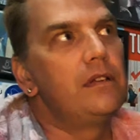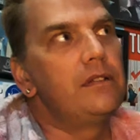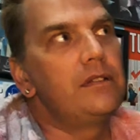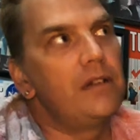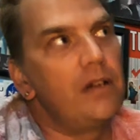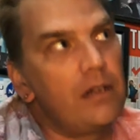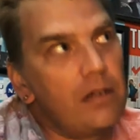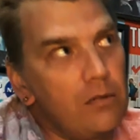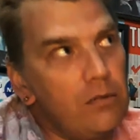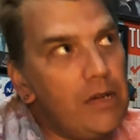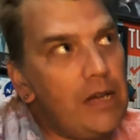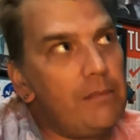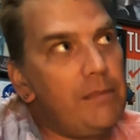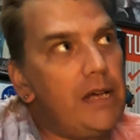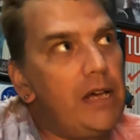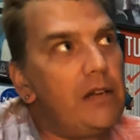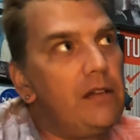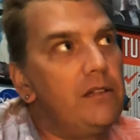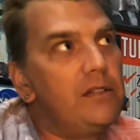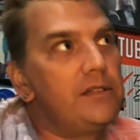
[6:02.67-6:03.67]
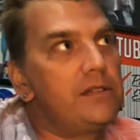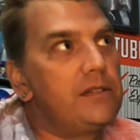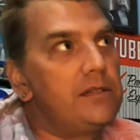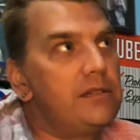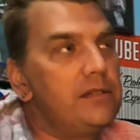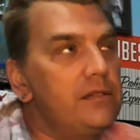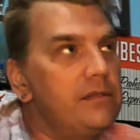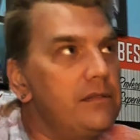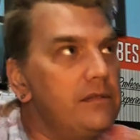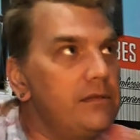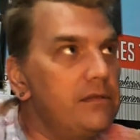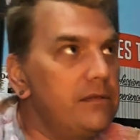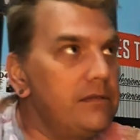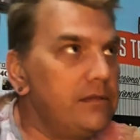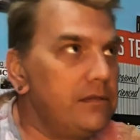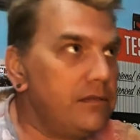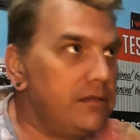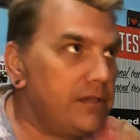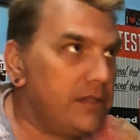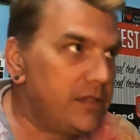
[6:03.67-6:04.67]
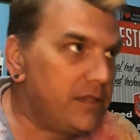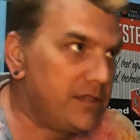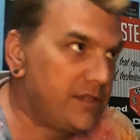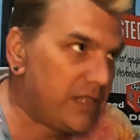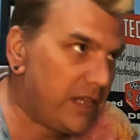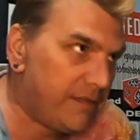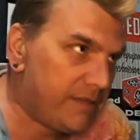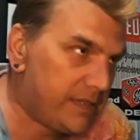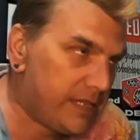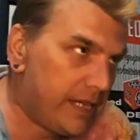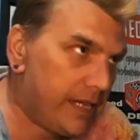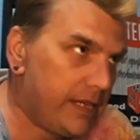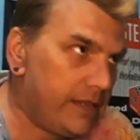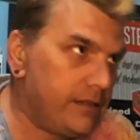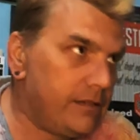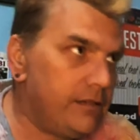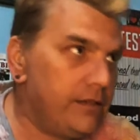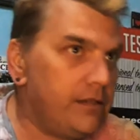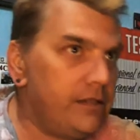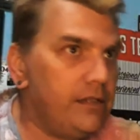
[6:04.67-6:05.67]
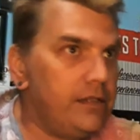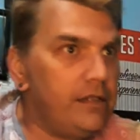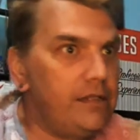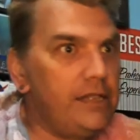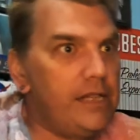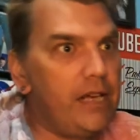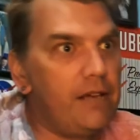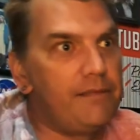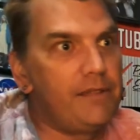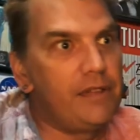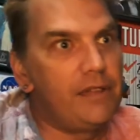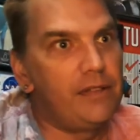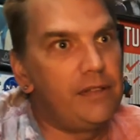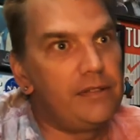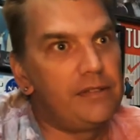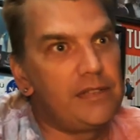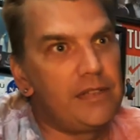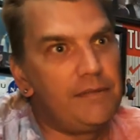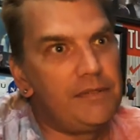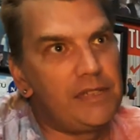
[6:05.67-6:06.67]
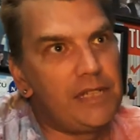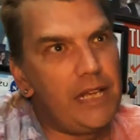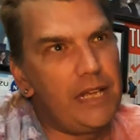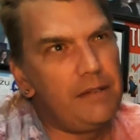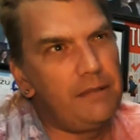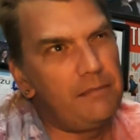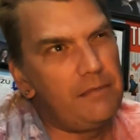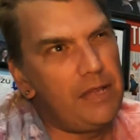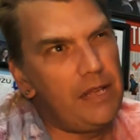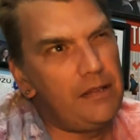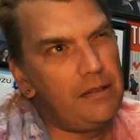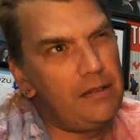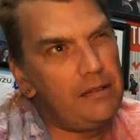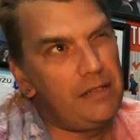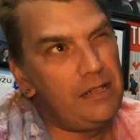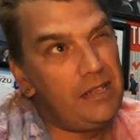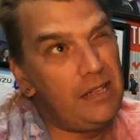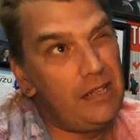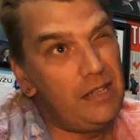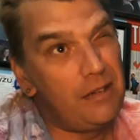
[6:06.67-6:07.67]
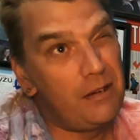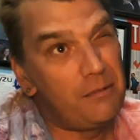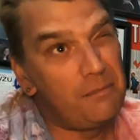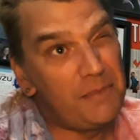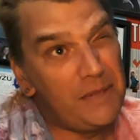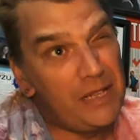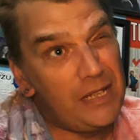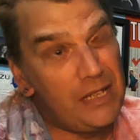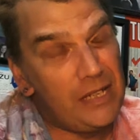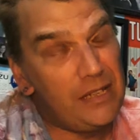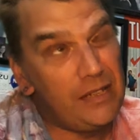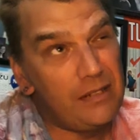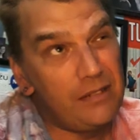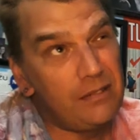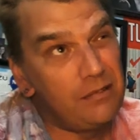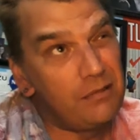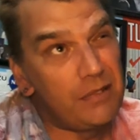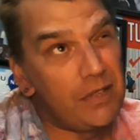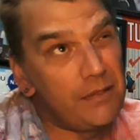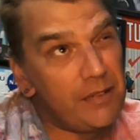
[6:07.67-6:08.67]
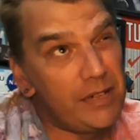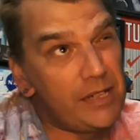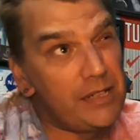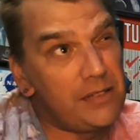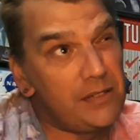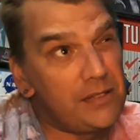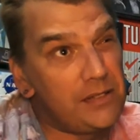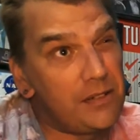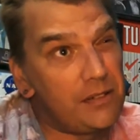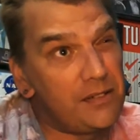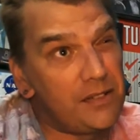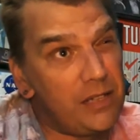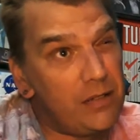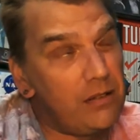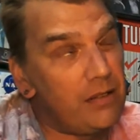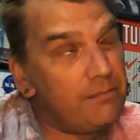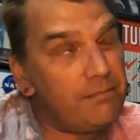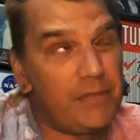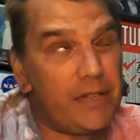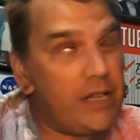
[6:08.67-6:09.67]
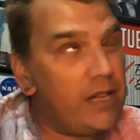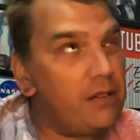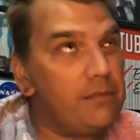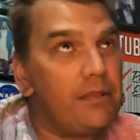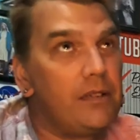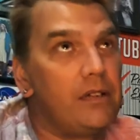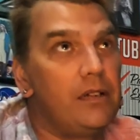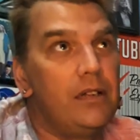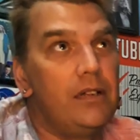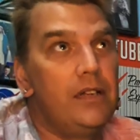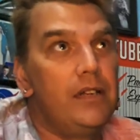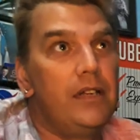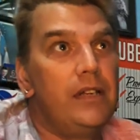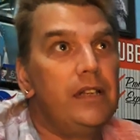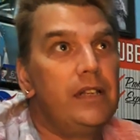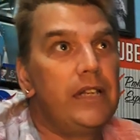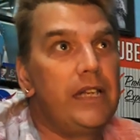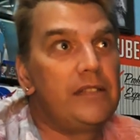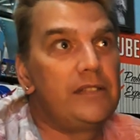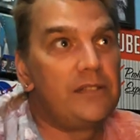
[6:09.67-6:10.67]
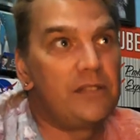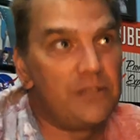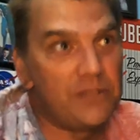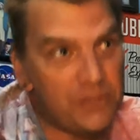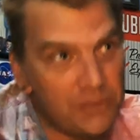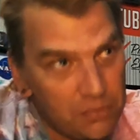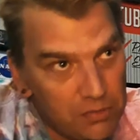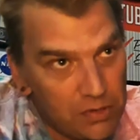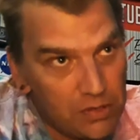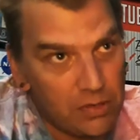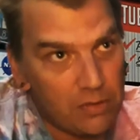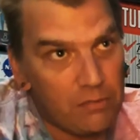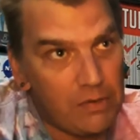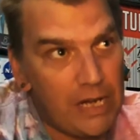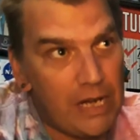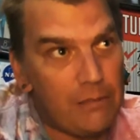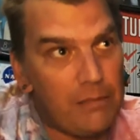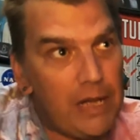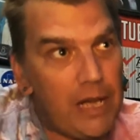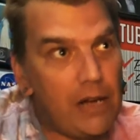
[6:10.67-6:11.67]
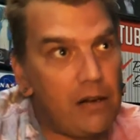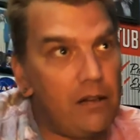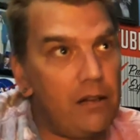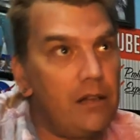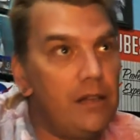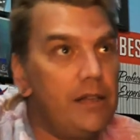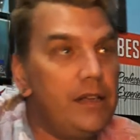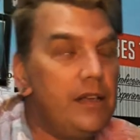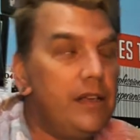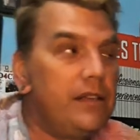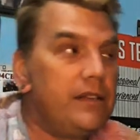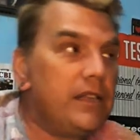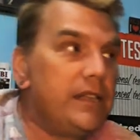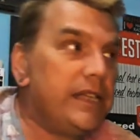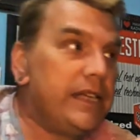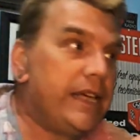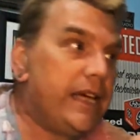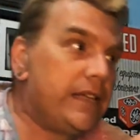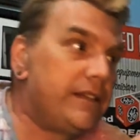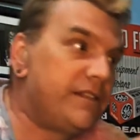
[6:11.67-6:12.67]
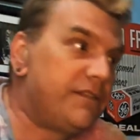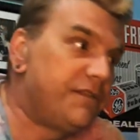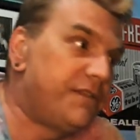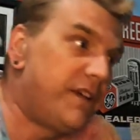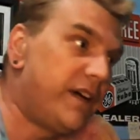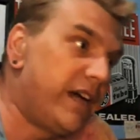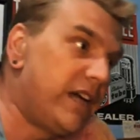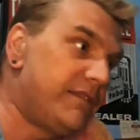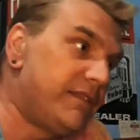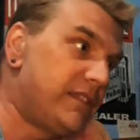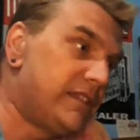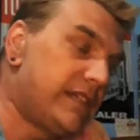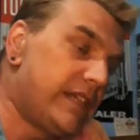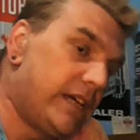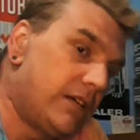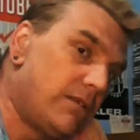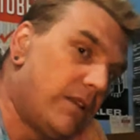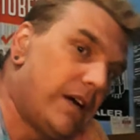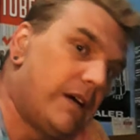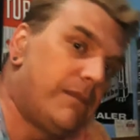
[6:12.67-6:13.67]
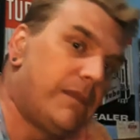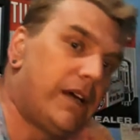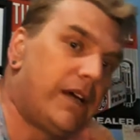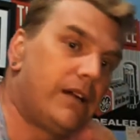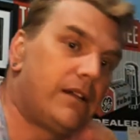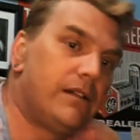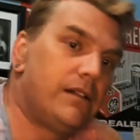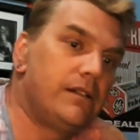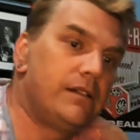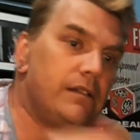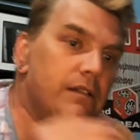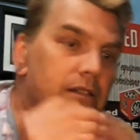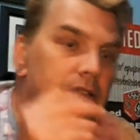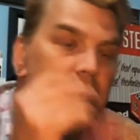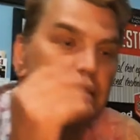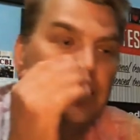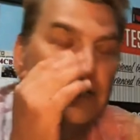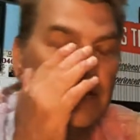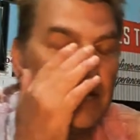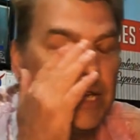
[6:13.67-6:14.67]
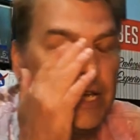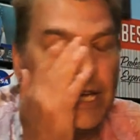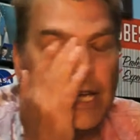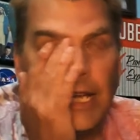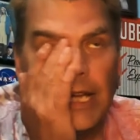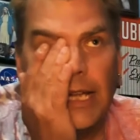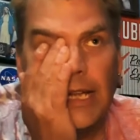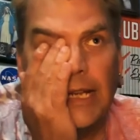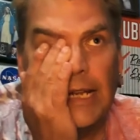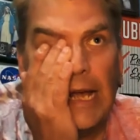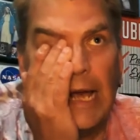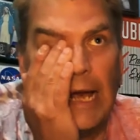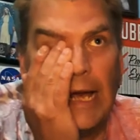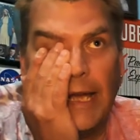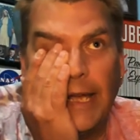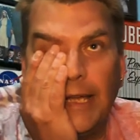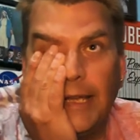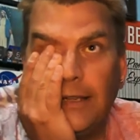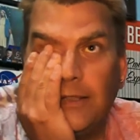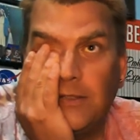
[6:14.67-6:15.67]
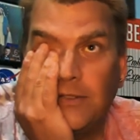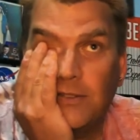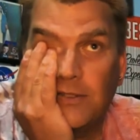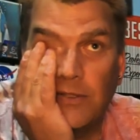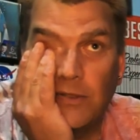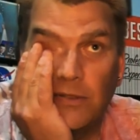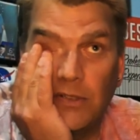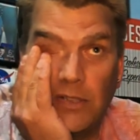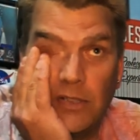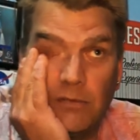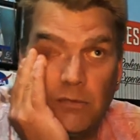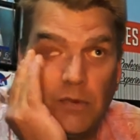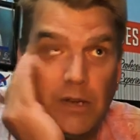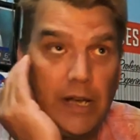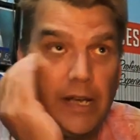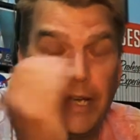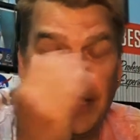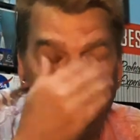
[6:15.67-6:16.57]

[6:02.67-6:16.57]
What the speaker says: The 100 watt model's 710, and then they have the 710E or B, whatever it is, or whatever. That's the 200 watt model. Then they got the 5 and 10 watt model, and I just don't know why